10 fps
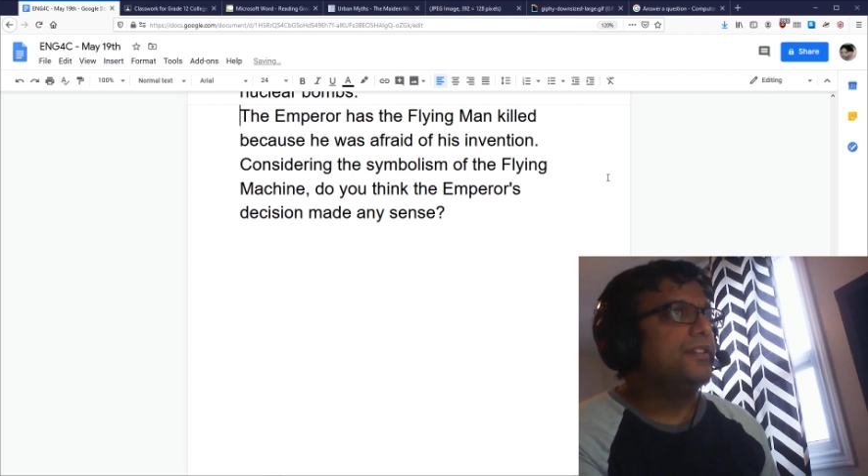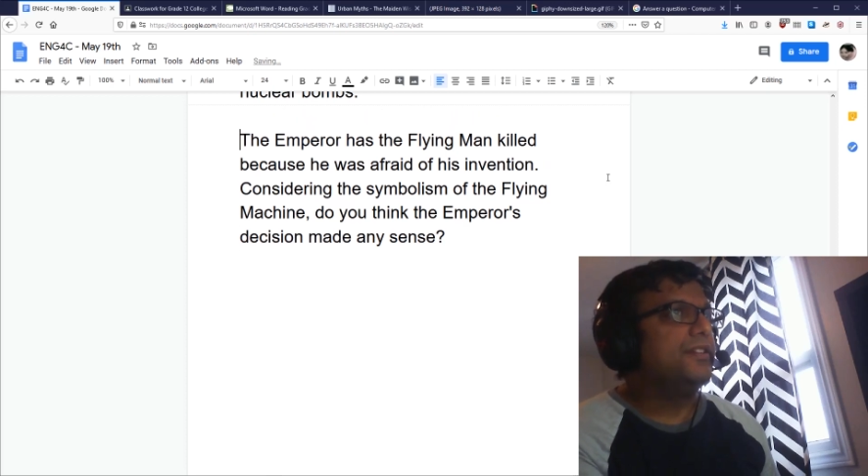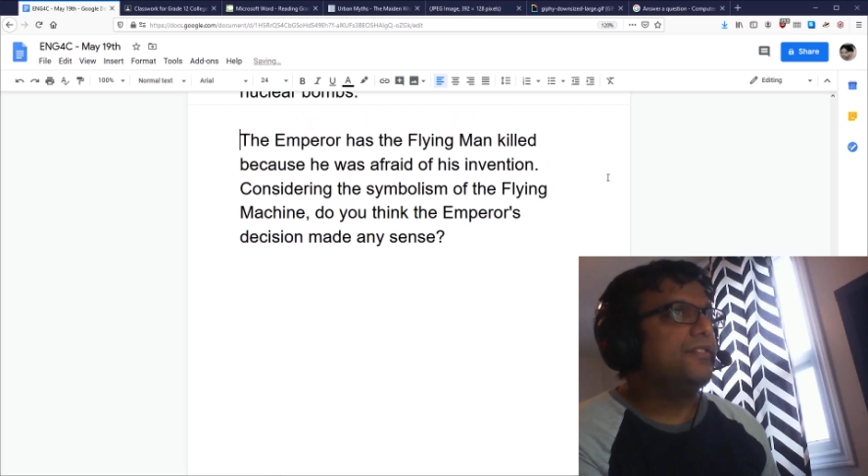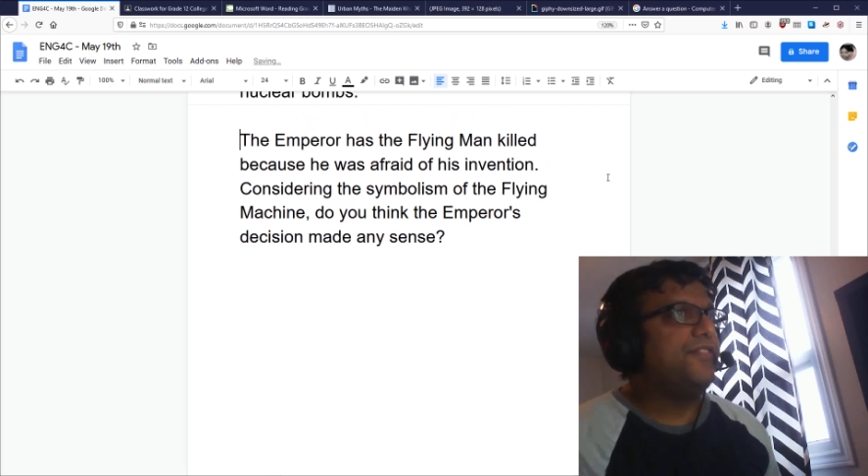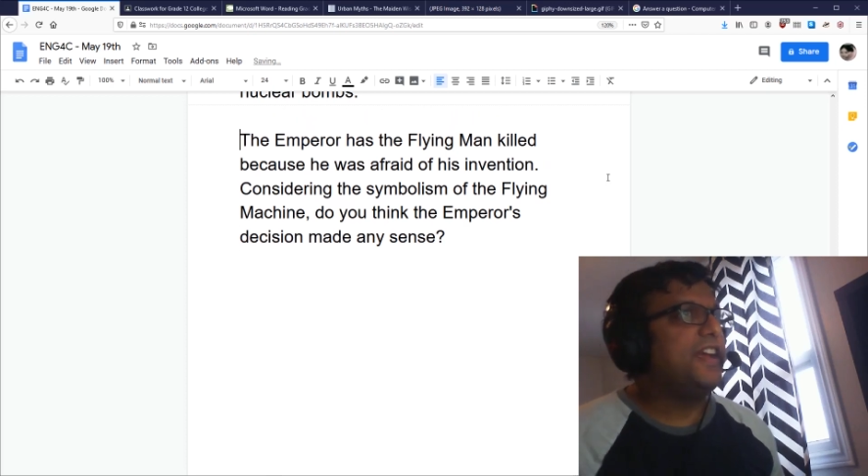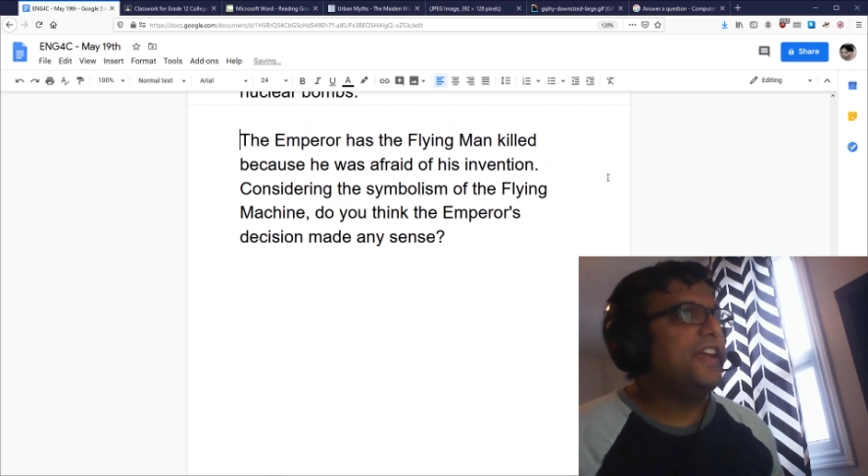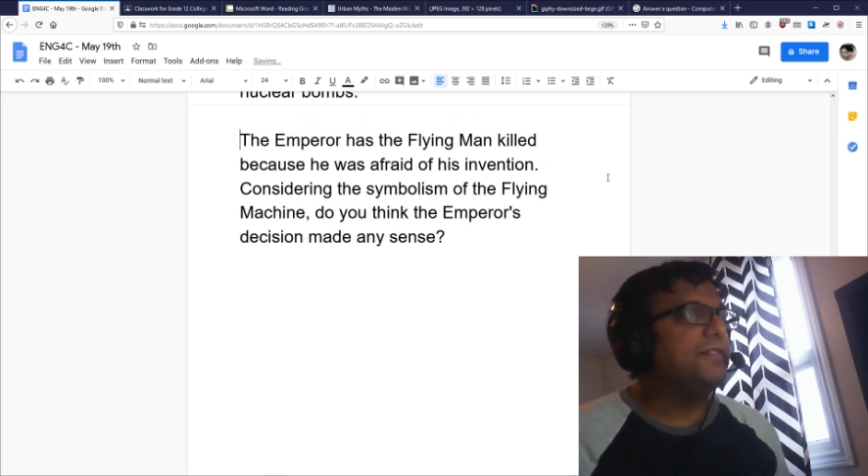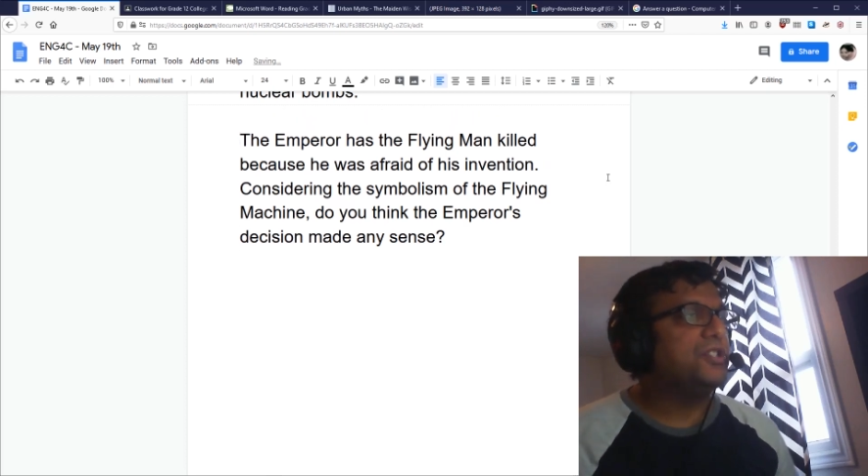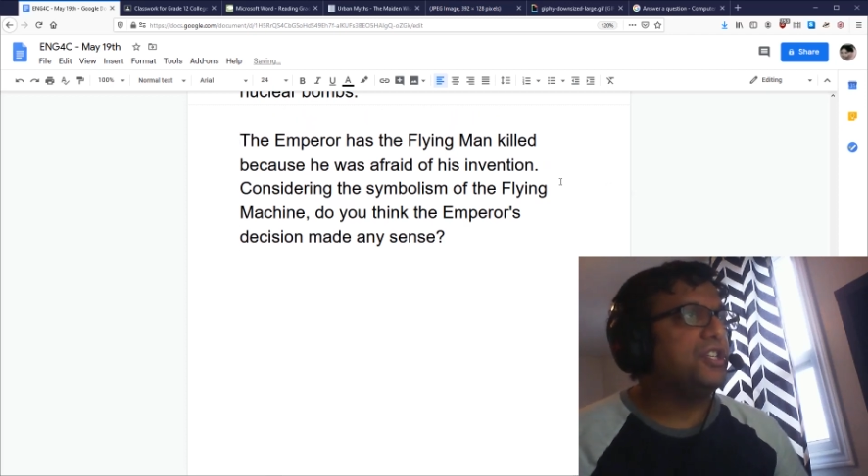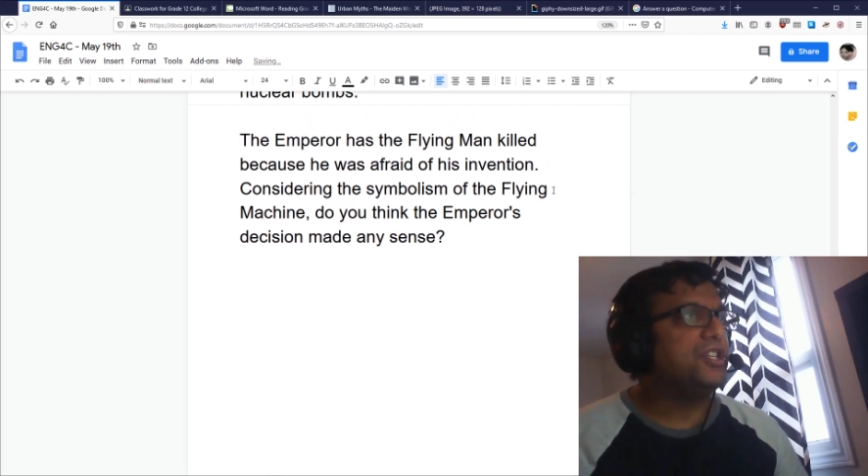the flying
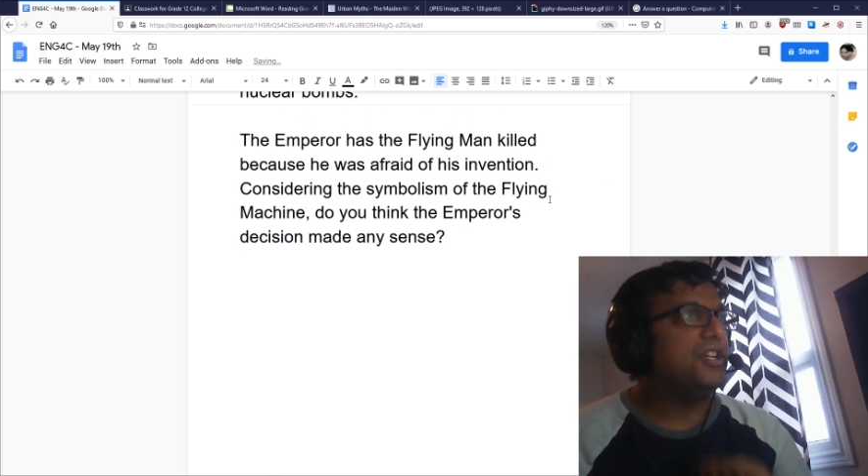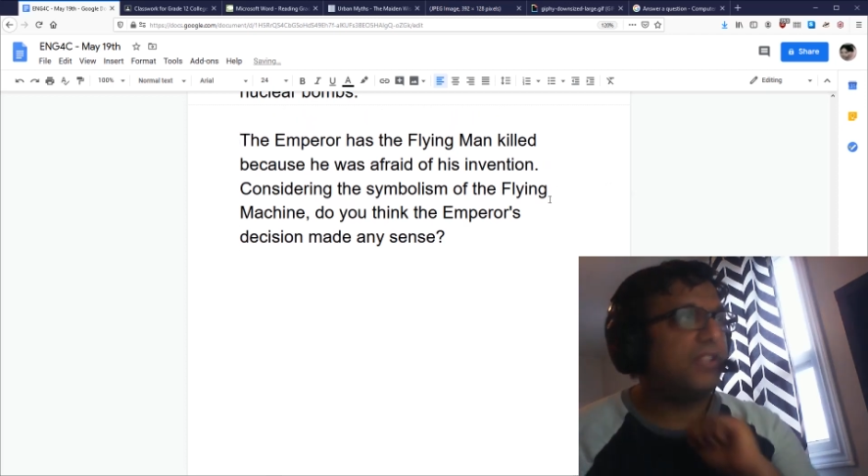machine.